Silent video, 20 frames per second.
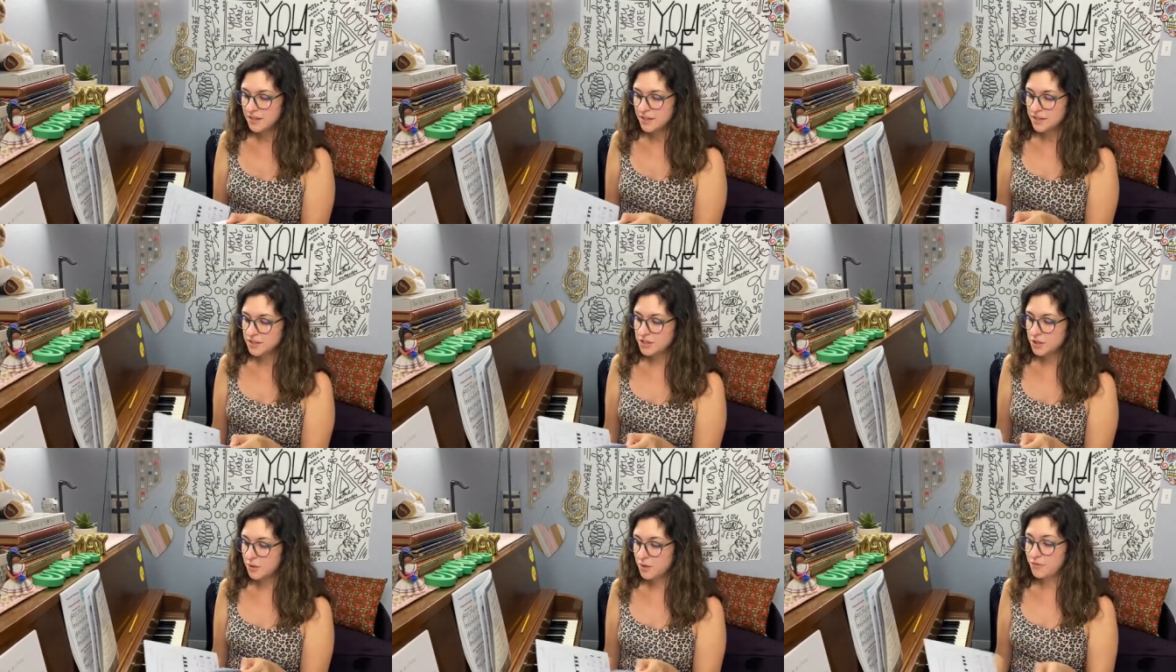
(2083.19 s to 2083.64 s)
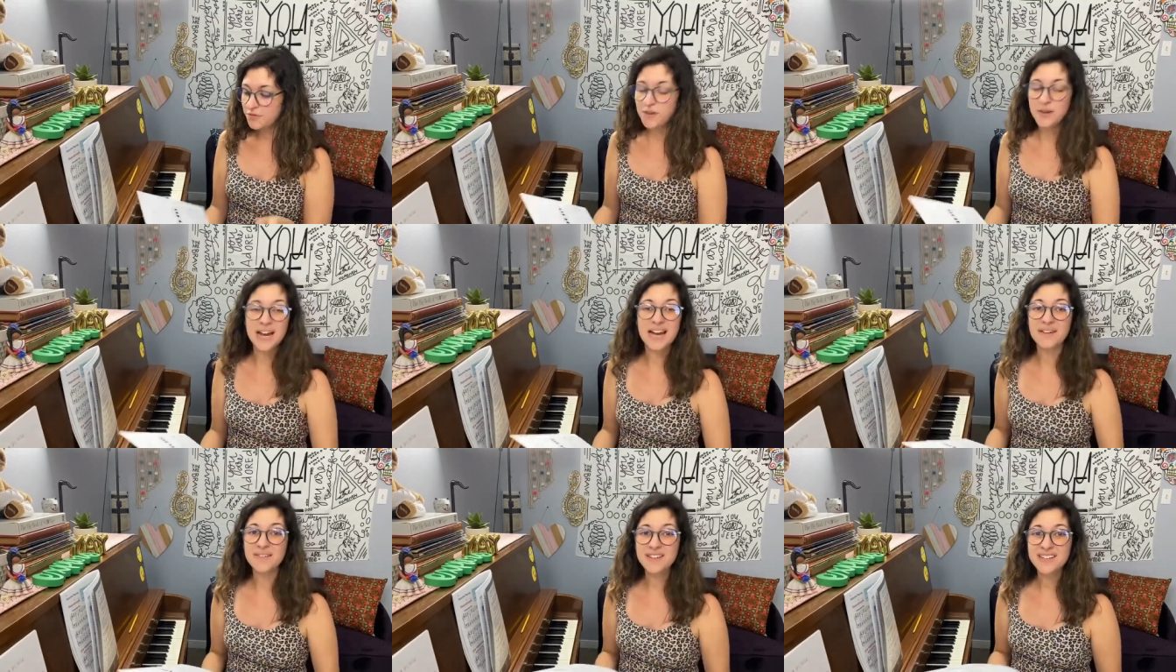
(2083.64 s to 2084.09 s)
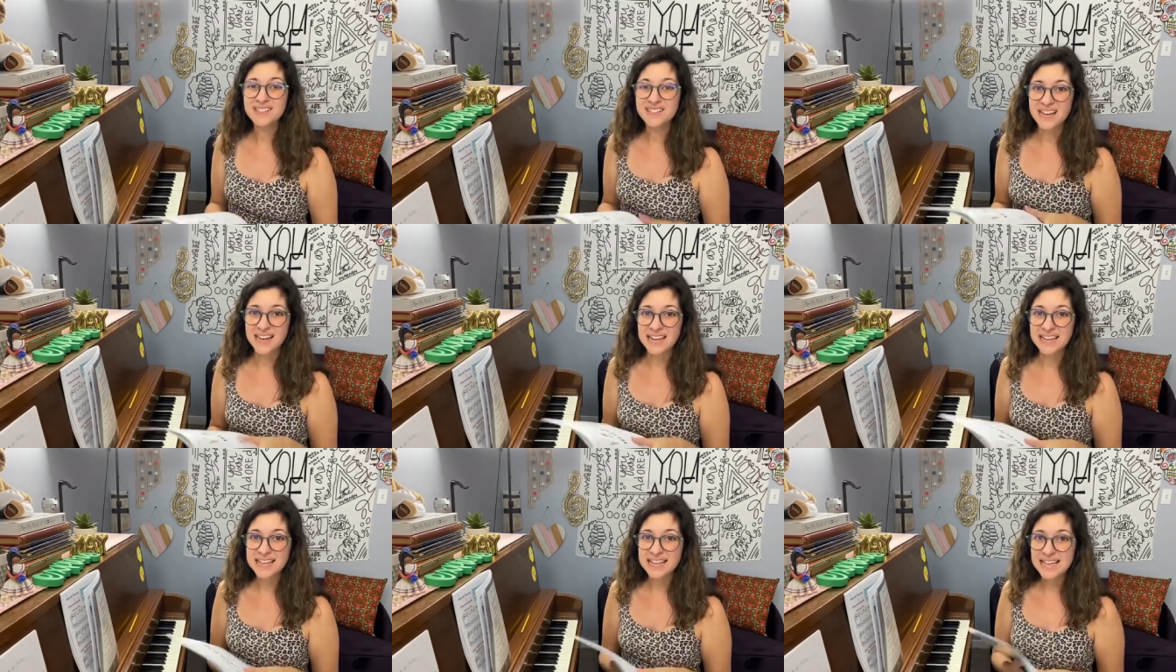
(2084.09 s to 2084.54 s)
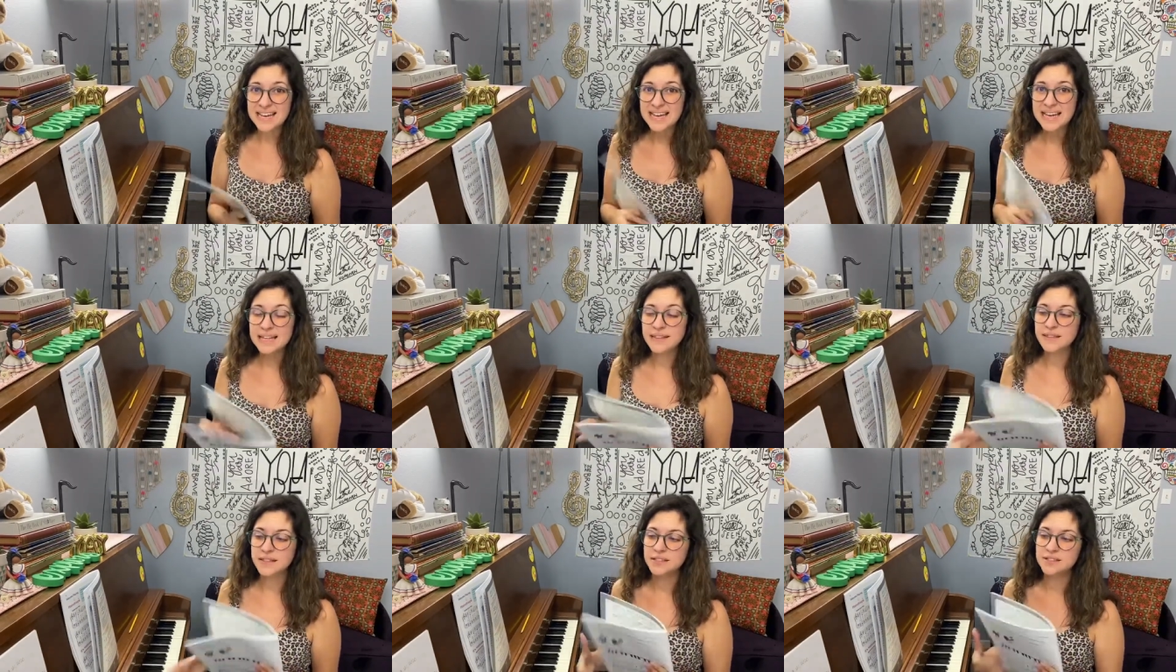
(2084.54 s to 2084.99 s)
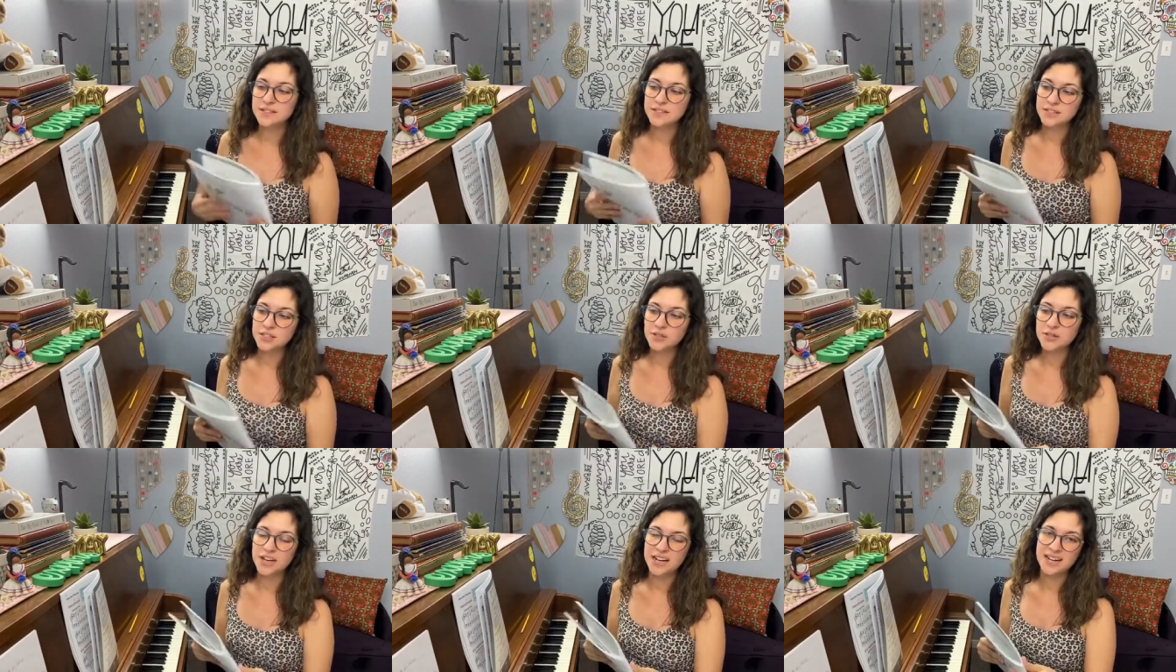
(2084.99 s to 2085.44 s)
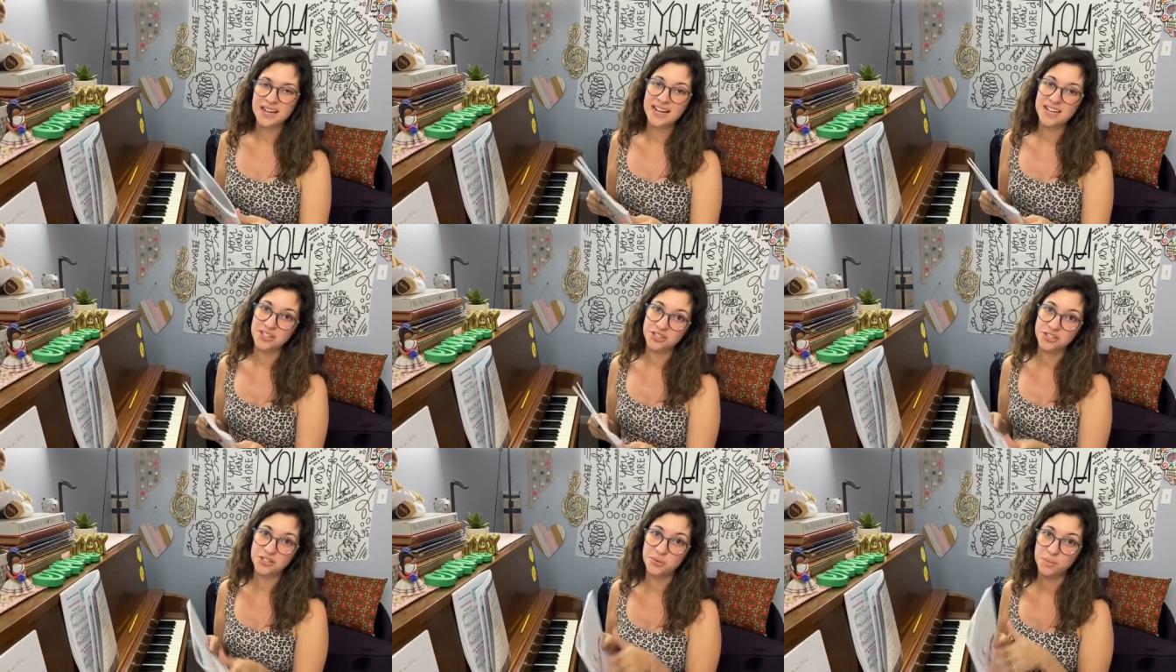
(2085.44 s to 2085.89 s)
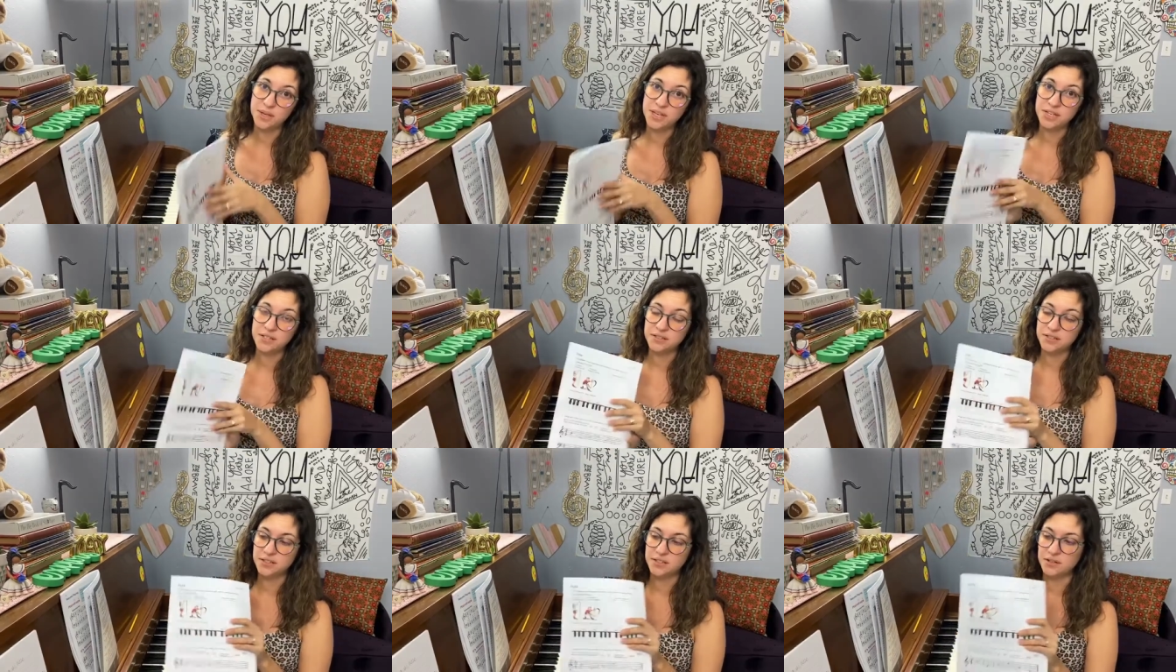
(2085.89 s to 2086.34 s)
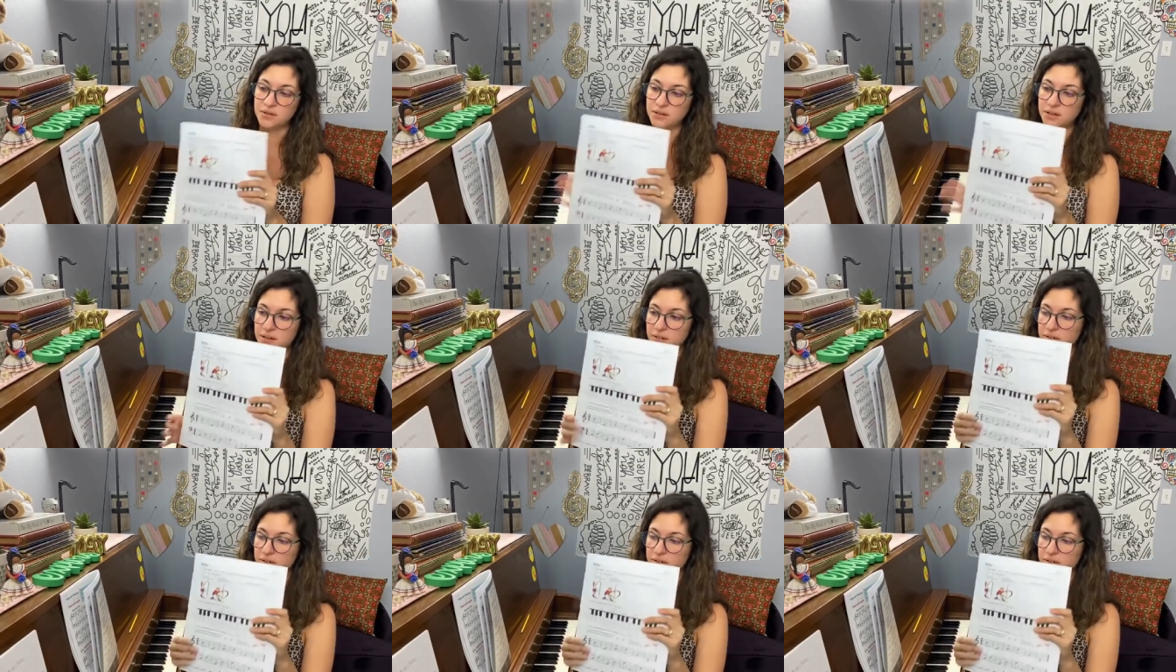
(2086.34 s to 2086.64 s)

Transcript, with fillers: So if you haven't done it yet, you got an extra week to do it,